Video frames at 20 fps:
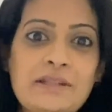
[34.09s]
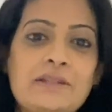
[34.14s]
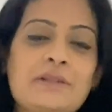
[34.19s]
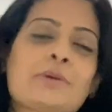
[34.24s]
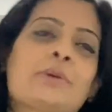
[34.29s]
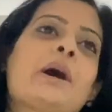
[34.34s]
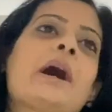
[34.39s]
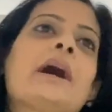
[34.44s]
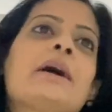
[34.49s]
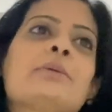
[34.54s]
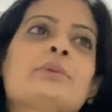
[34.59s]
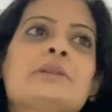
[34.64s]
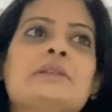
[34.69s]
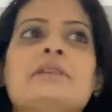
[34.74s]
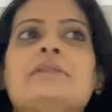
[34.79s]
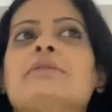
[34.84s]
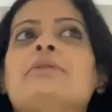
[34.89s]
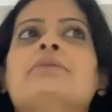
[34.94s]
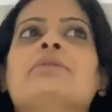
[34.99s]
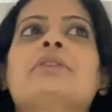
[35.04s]
So, I was
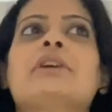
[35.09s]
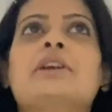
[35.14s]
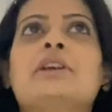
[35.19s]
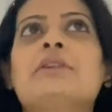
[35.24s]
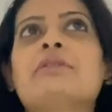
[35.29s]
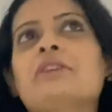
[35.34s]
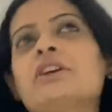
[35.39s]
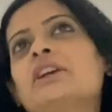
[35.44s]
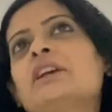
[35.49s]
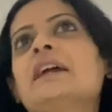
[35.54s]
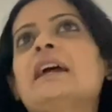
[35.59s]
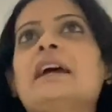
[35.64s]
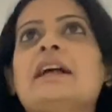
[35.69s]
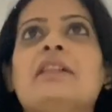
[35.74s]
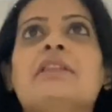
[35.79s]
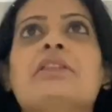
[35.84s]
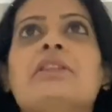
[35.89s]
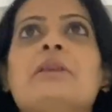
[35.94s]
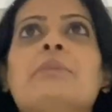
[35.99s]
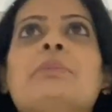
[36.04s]
a very, very
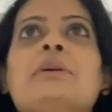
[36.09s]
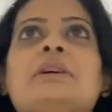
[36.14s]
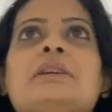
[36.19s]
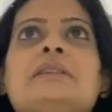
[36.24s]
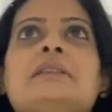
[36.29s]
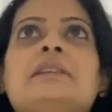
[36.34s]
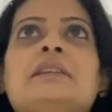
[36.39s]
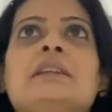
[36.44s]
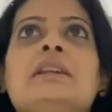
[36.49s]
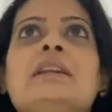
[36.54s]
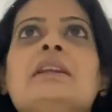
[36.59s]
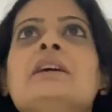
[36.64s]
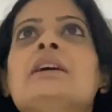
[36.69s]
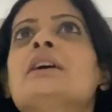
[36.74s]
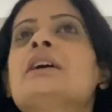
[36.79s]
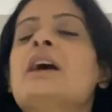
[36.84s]
healthy person.